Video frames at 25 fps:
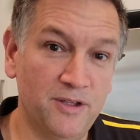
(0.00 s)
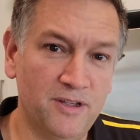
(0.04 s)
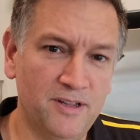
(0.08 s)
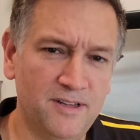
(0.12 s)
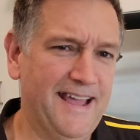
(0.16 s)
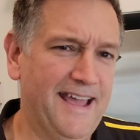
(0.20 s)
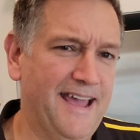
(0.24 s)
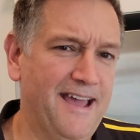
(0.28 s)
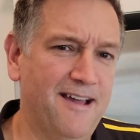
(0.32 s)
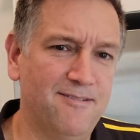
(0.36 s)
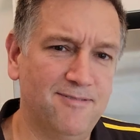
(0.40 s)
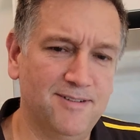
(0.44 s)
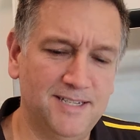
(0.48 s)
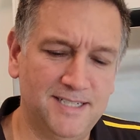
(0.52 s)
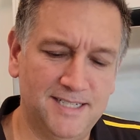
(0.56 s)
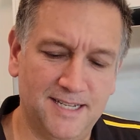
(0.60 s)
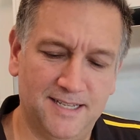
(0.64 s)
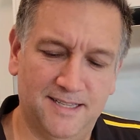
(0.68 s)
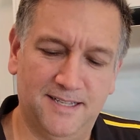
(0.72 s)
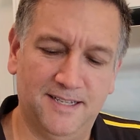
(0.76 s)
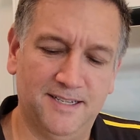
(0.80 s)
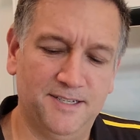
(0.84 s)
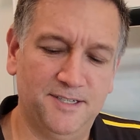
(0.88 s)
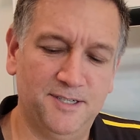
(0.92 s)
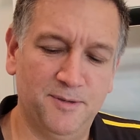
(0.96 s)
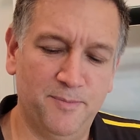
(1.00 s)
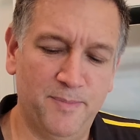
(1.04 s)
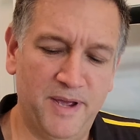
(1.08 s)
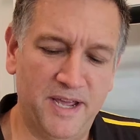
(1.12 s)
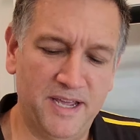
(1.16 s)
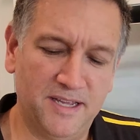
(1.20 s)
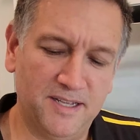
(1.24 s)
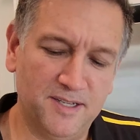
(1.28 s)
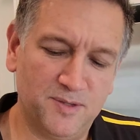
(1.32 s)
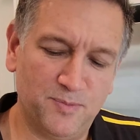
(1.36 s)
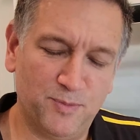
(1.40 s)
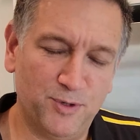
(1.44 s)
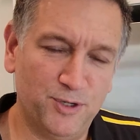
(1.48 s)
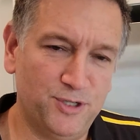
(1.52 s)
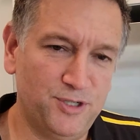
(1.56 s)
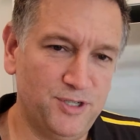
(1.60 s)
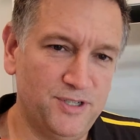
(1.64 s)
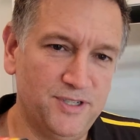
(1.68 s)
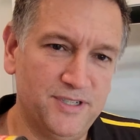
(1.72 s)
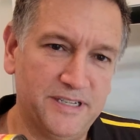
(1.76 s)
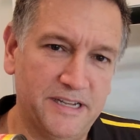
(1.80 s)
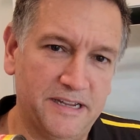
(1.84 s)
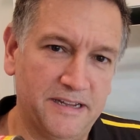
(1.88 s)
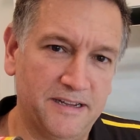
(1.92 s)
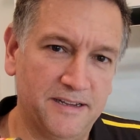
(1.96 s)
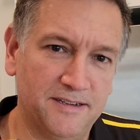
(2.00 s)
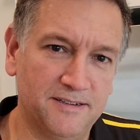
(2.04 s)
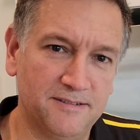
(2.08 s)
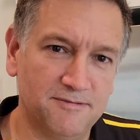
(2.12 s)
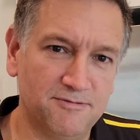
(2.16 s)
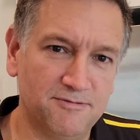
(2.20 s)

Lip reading: how is it that Jamaica's producing